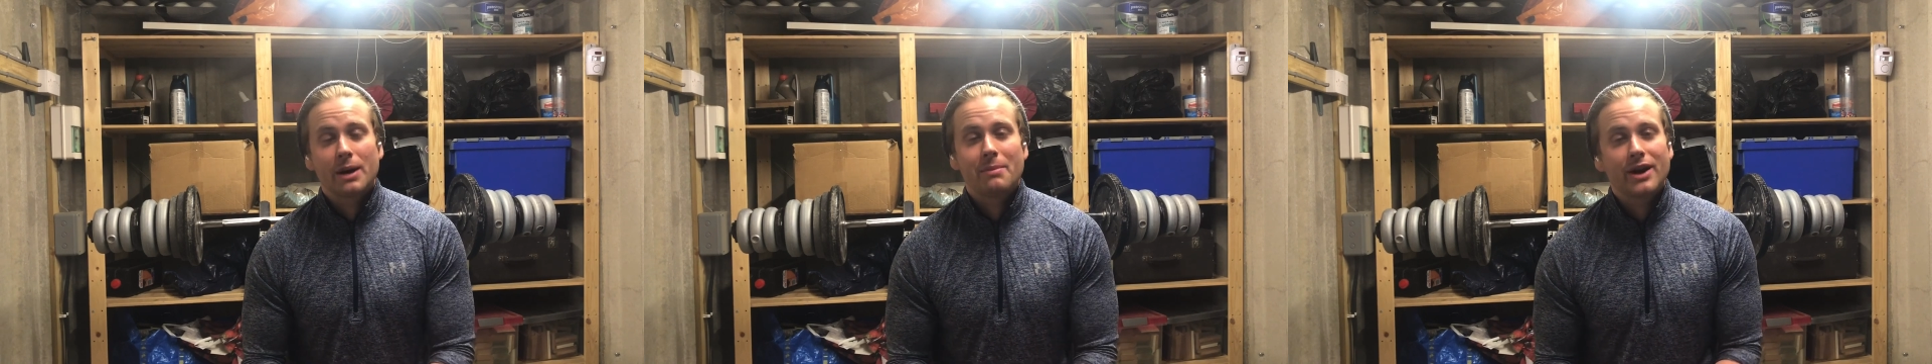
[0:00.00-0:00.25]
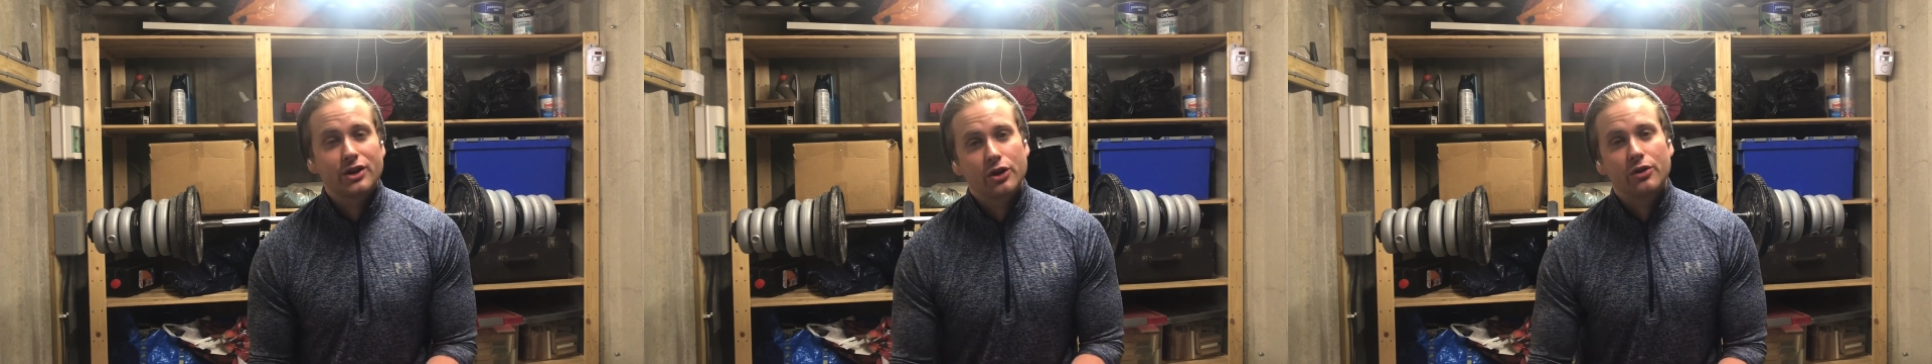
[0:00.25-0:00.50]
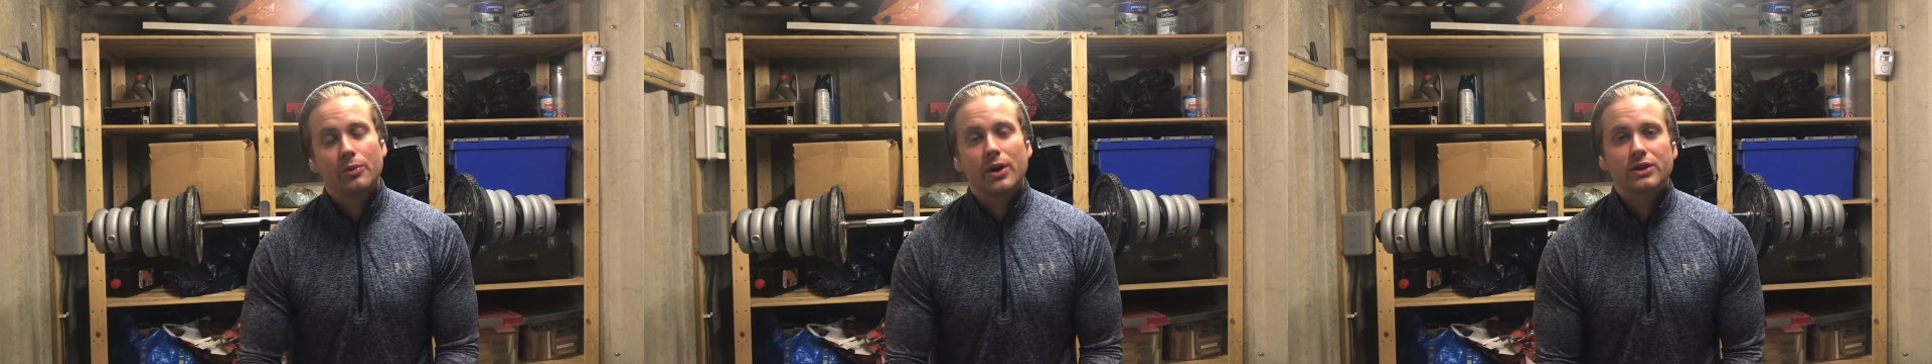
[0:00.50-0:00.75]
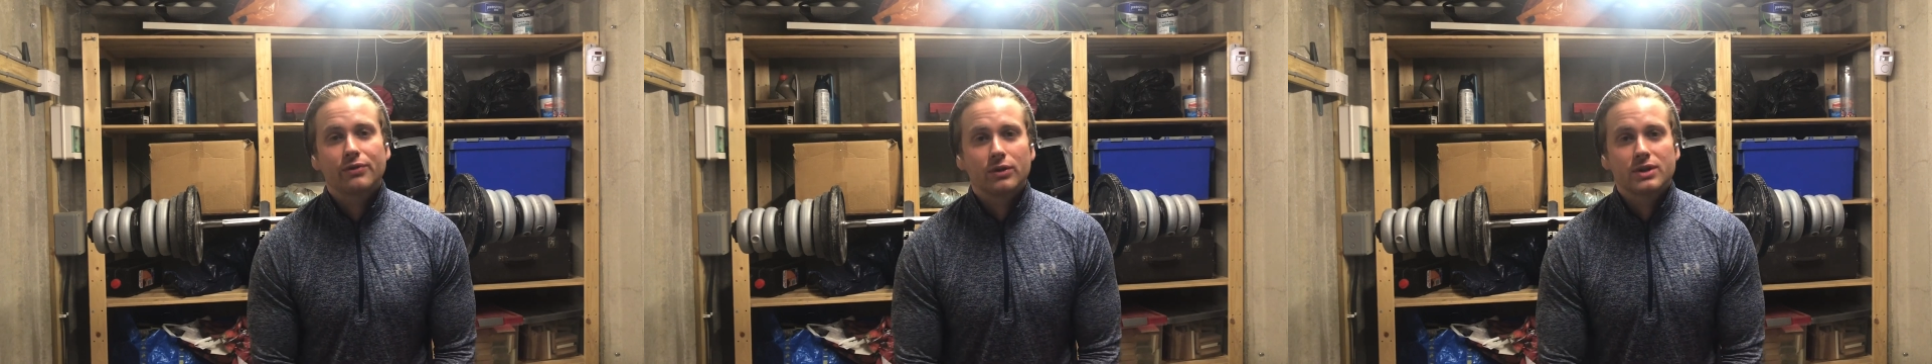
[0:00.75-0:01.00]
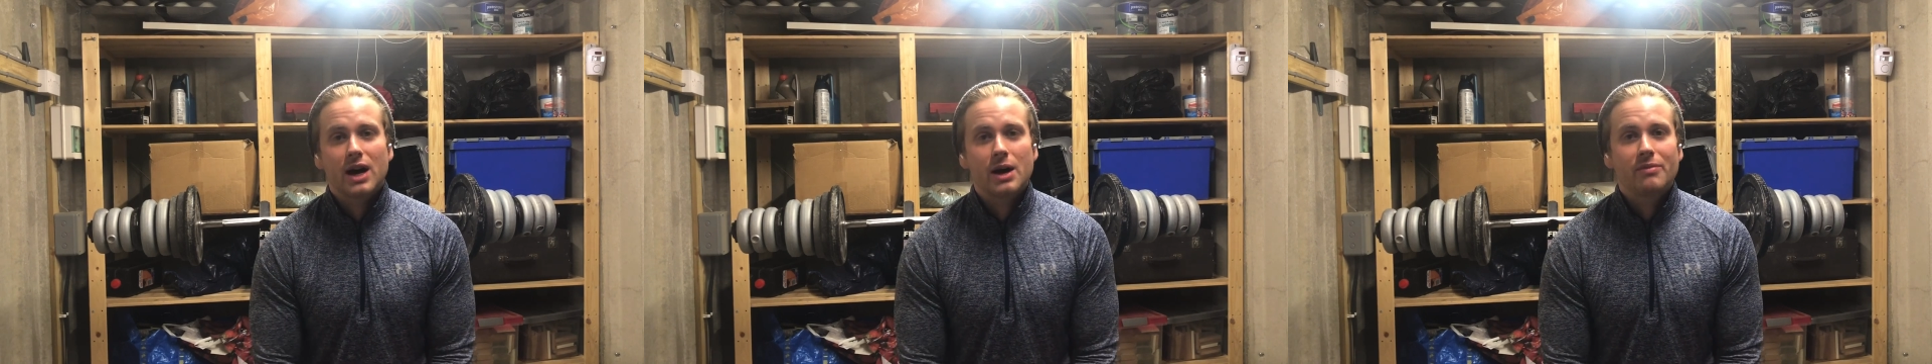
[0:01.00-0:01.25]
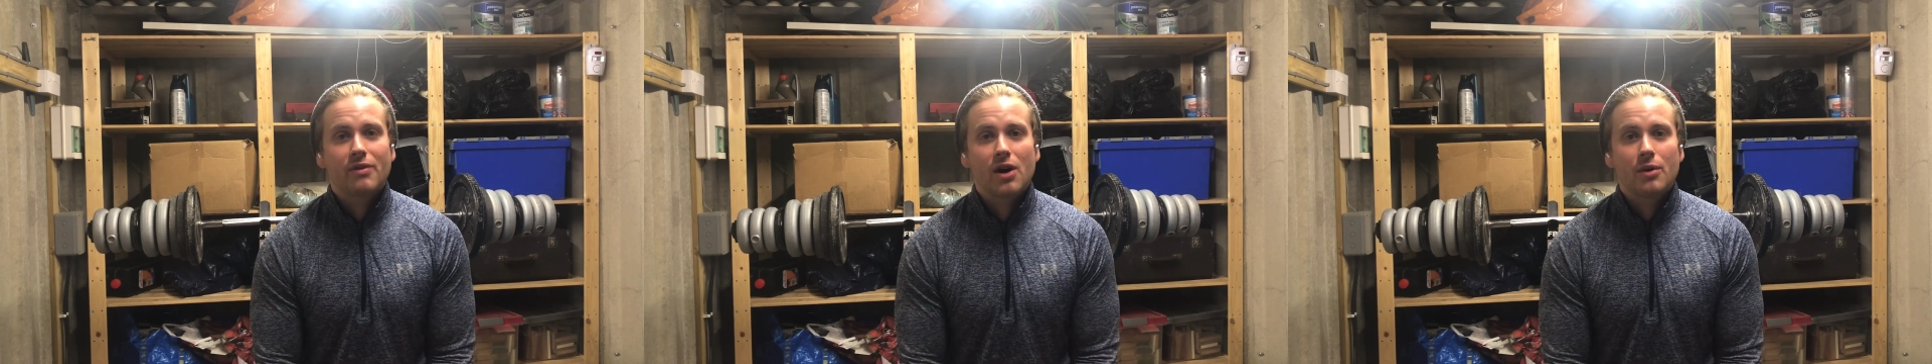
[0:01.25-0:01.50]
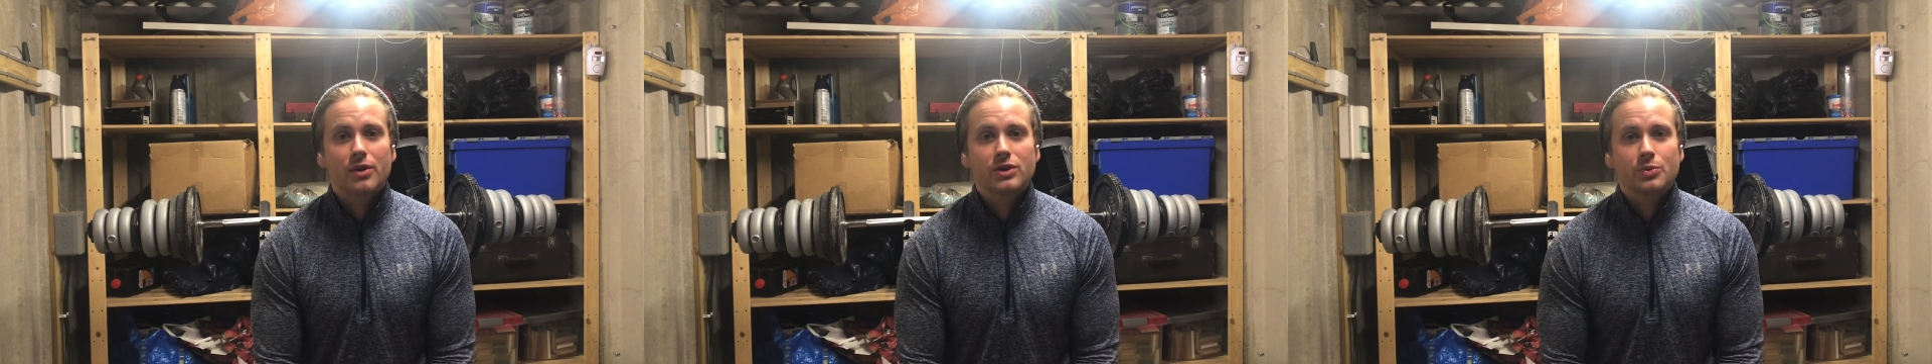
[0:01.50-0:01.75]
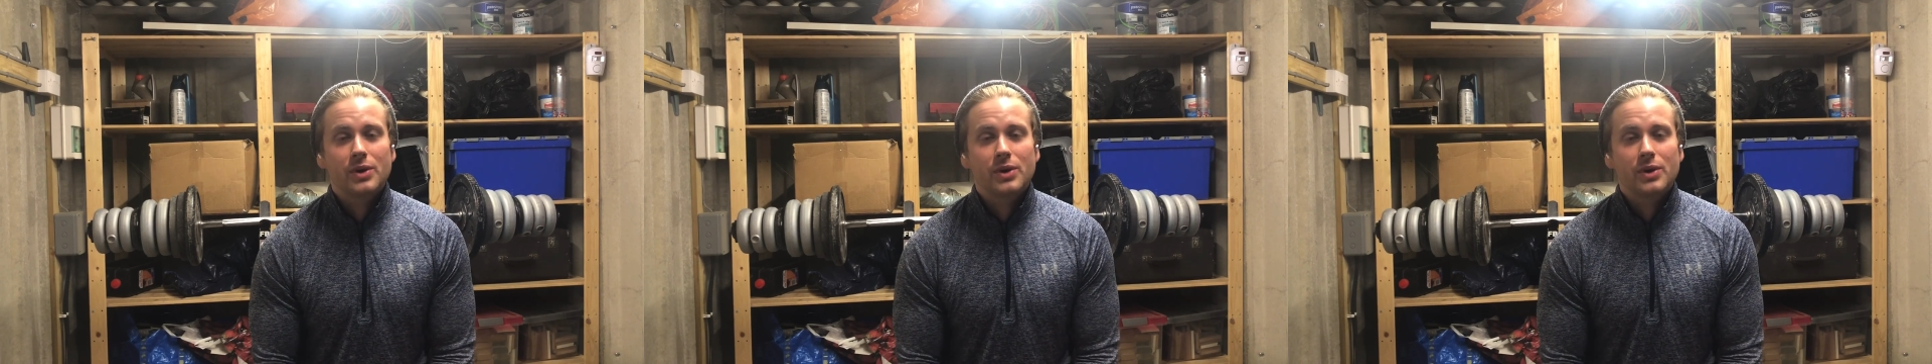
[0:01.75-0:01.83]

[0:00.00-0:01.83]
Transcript: manager who worked full time for us.